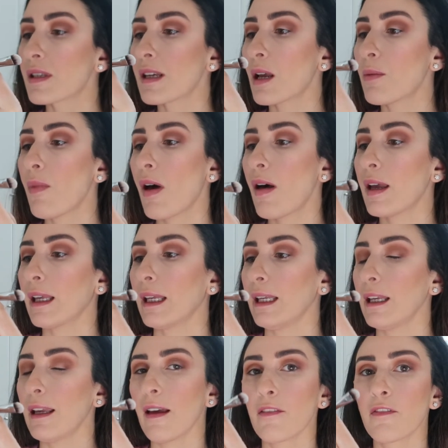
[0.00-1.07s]
Sigma
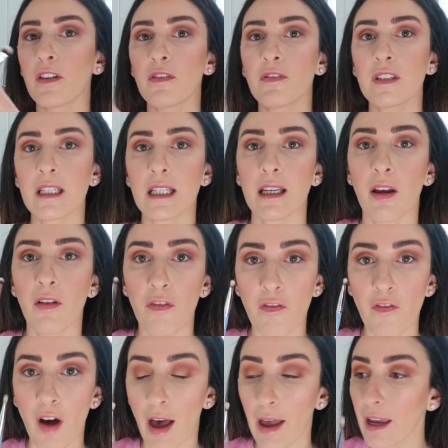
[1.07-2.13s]

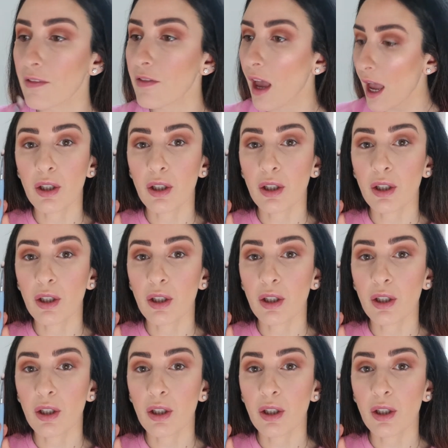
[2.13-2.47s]
E55.